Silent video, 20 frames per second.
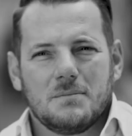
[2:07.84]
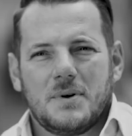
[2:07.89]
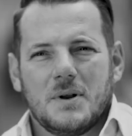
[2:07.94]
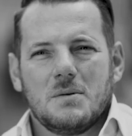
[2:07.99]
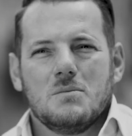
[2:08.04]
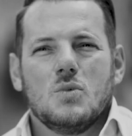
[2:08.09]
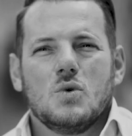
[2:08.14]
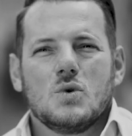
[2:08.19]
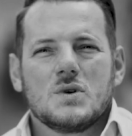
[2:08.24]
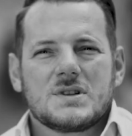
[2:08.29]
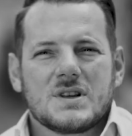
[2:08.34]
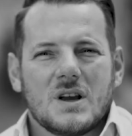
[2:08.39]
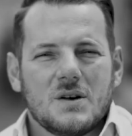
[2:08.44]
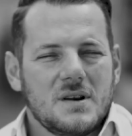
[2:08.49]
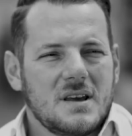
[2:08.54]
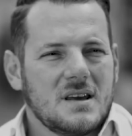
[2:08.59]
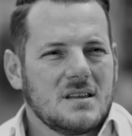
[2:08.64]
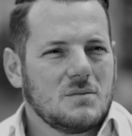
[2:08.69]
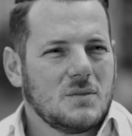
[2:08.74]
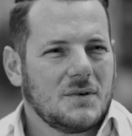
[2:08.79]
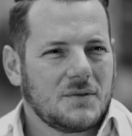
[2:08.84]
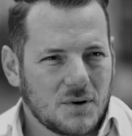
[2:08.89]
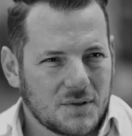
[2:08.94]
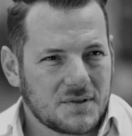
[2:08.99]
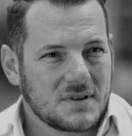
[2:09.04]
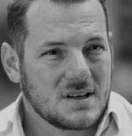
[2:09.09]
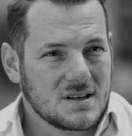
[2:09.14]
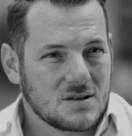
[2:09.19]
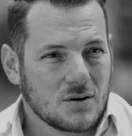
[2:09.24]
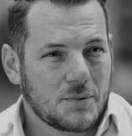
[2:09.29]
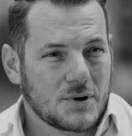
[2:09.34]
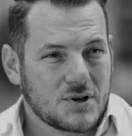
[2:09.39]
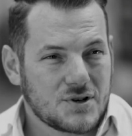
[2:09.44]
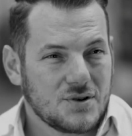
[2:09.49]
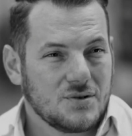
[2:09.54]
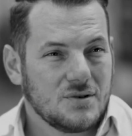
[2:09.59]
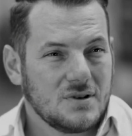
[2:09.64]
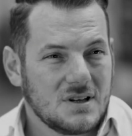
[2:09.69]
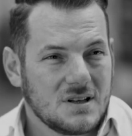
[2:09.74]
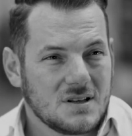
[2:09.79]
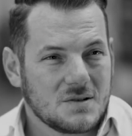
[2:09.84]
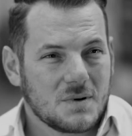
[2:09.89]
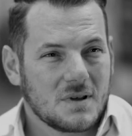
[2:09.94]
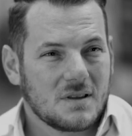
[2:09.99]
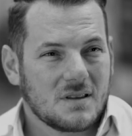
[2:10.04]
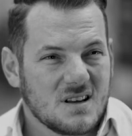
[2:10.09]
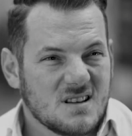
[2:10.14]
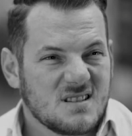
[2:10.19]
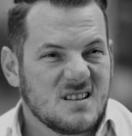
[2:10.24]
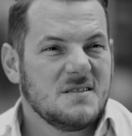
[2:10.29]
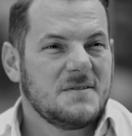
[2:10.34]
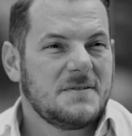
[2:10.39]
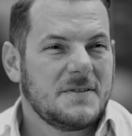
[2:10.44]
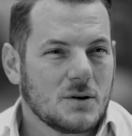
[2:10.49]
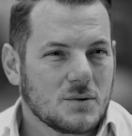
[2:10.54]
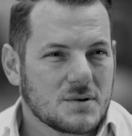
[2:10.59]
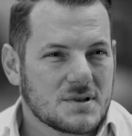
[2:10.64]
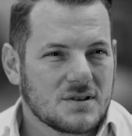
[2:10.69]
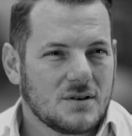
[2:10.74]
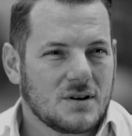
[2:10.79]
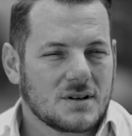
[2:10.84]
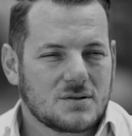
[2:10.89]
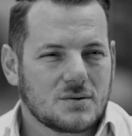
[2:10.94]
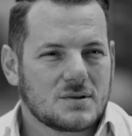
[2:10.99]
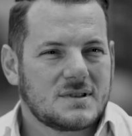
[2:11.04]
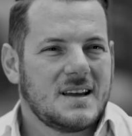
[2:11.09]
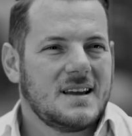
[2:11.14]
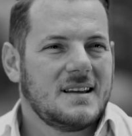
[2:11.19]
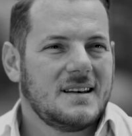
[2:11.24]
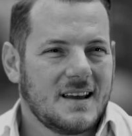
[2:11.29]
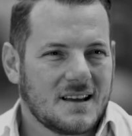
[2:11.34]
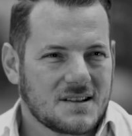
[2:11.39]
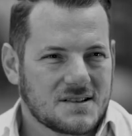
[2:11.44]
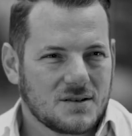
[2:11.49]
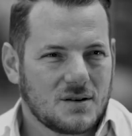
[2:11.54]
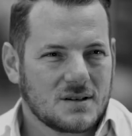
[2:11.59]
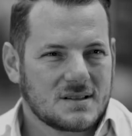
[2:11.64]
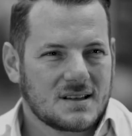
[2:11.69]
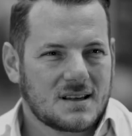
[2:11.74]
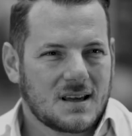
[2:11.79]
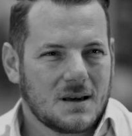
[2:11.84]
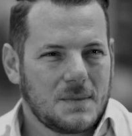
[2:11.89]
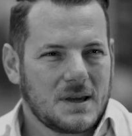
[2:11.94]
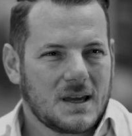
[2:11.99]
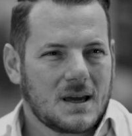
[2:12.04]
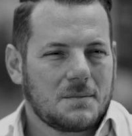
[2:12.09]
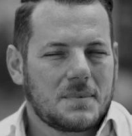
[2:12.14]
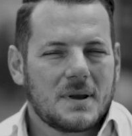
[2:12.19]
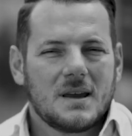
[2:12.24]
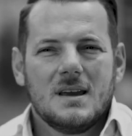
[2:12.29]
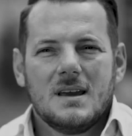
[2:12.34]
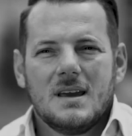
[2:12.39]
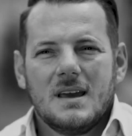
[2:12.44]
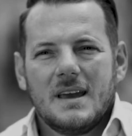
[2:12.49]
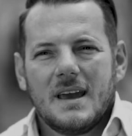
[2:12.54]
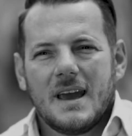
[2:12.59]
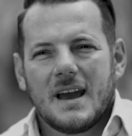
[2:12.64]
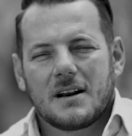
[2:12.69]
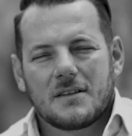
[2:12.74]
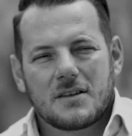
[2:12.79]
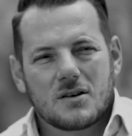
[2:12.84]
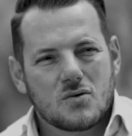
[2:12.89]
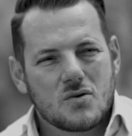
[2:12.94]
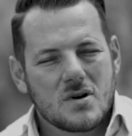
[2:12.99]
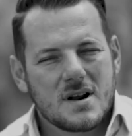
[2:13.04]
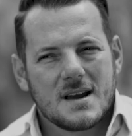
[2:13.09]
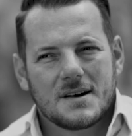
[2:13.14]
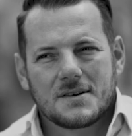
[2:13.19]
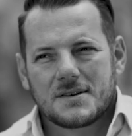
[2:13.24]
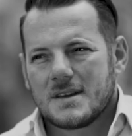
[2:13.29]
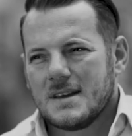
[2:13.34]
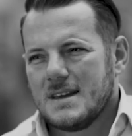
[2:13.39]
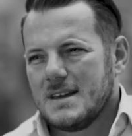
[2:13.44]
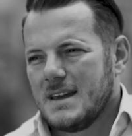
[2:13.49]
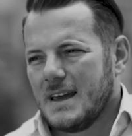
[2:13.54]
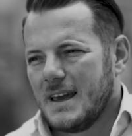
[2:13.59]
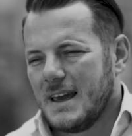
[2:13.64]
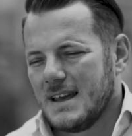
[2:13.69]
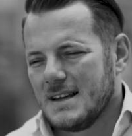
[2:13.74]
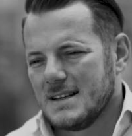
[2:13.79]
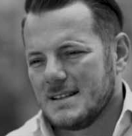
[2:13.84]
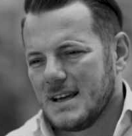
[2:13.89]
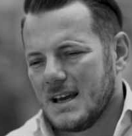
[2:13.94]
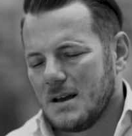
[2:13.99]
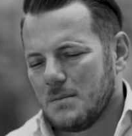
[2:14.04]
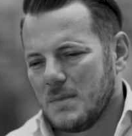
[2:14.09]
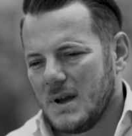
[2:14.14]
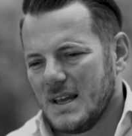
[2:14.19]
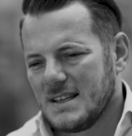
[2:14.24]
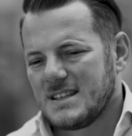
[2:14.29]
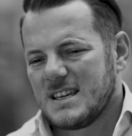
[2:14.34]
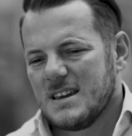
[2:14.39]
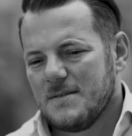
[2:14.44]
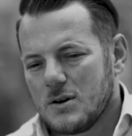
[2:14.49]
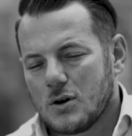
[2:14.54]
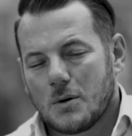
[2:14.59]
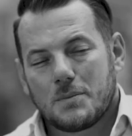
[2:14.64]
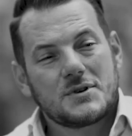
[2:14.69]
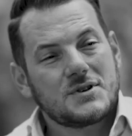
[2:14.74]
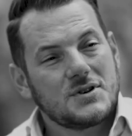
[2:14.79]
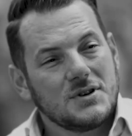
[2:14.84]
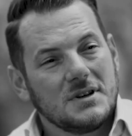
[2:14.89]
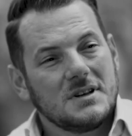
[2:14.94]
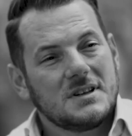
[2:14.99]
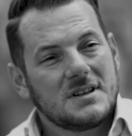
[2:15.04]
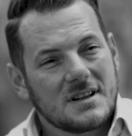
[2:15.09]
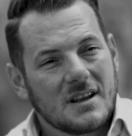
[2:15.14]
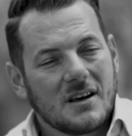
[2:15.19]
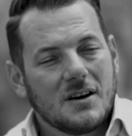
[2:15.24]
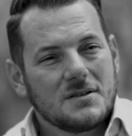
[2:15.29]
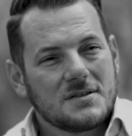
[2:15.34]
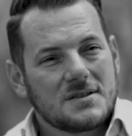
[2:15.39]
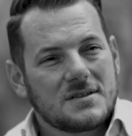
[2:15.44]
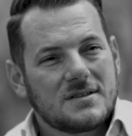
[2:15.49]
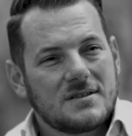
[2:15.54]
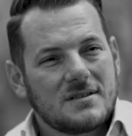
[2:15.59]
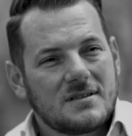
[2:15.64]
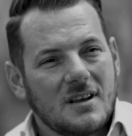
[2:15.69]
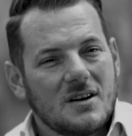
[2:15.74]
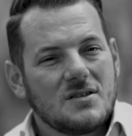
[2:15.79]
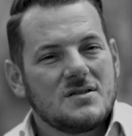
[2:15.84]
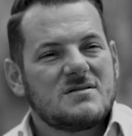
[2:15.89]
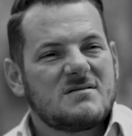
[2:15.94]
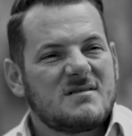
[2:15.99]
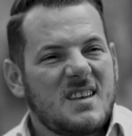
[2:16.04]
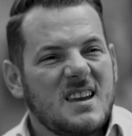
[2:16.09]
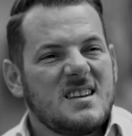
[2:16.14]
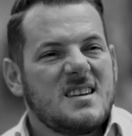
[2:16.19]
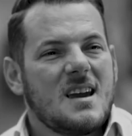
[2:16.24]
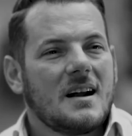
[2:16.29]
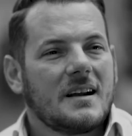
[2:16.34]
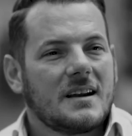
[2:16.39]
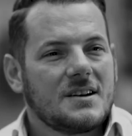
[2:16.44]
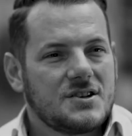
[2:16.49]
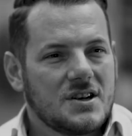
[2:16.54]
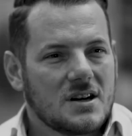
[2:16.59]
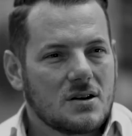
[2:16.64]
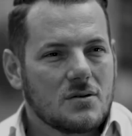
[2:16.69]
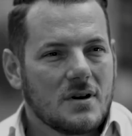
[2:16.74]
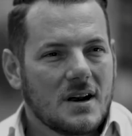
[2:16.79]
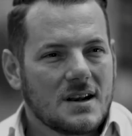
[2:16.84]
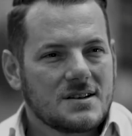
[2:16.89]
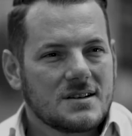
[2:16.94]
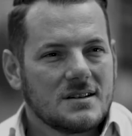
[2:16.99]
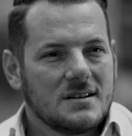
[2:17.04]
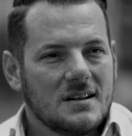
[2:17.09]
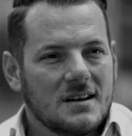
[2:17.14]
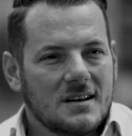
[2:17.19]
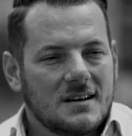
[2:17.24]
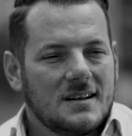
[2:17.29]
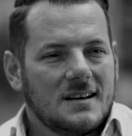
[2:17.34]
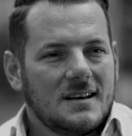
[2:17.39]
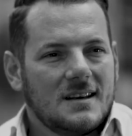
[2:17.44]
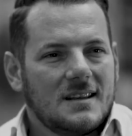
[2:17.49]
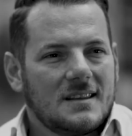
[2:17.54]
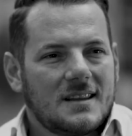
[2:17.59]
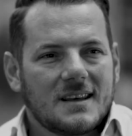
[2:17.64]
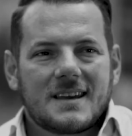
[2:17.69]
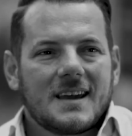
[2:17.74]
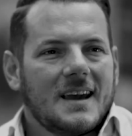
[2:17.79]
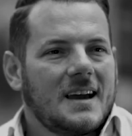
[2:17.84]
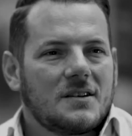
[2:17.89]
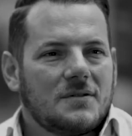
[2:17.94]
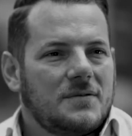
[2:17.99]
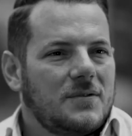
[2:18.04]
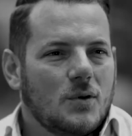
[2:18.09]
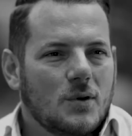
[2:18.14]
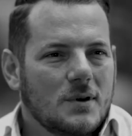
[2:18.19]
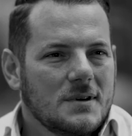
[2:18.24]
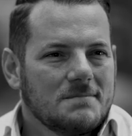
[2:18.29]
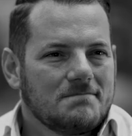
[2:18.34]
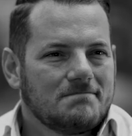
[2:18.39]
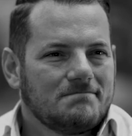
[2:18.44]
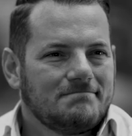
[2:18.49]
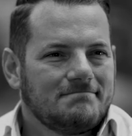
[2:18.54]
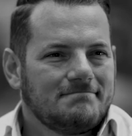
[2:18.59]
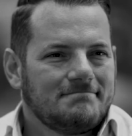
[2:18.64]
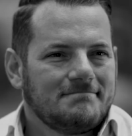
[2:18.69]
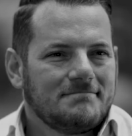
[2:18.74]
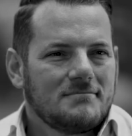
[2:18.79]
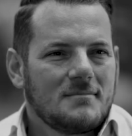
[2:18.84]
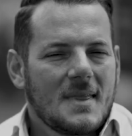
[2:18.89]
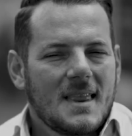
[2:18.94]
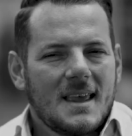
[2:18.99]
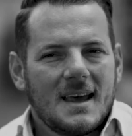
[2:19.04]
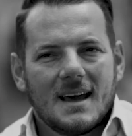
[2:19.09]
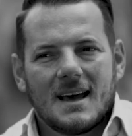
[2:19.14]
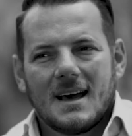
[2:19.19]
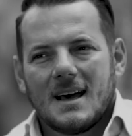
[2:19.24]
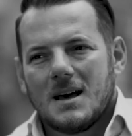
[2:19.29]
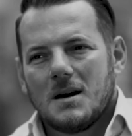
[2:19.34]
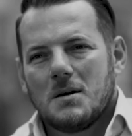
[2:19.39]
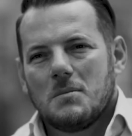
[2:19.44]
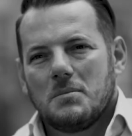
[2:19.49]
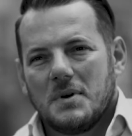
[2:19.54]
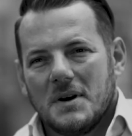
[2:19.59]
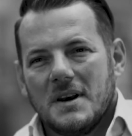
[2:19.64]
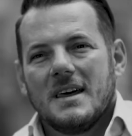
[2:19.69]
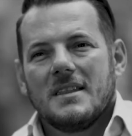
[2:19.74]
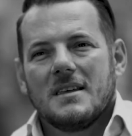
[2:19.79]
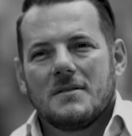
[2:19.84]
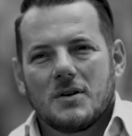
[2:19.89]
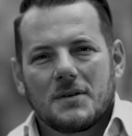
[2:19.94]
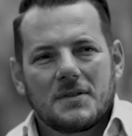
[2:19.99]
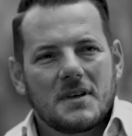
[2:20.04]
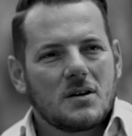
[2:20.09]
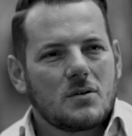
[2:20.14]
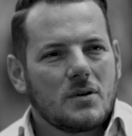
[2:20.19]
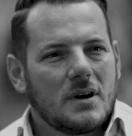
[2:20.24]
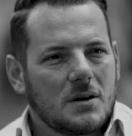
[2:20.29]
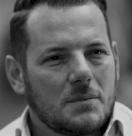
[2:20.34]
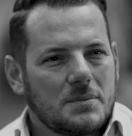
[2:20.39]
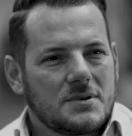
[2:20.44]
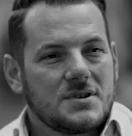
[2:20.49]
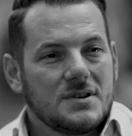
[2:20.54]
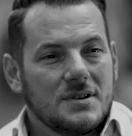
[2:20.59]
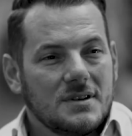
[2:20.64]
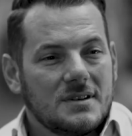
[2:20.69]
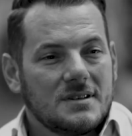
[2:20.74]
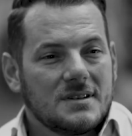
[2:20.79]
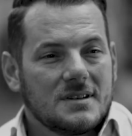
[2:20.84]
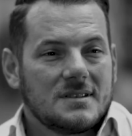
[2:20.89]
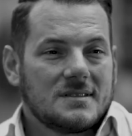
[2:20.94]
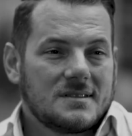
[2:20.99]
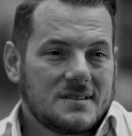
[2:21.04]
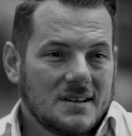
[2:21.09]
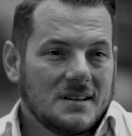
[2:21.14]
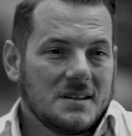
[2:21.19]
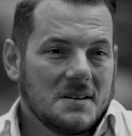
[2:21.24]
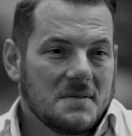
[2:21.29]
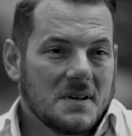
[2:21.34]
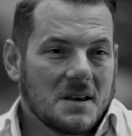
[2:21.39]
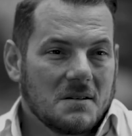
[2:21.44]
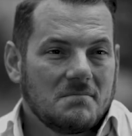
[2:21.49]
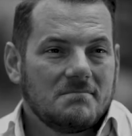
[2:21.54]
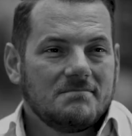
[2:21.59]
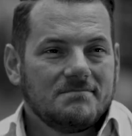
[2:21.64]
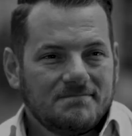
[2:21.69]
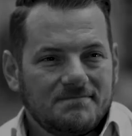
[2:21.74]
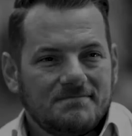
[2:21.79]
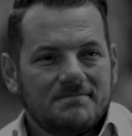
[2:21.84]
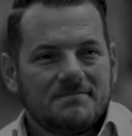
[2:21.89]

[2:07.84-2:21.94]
but, but more so now that we've got these opportunities with these infill sites or townhouse sites are coming up out of the ground. And um, it's giving opportunity to those, those, that younger generation that, that can't afford it, um, but now they've got that great opportunity to, to live there.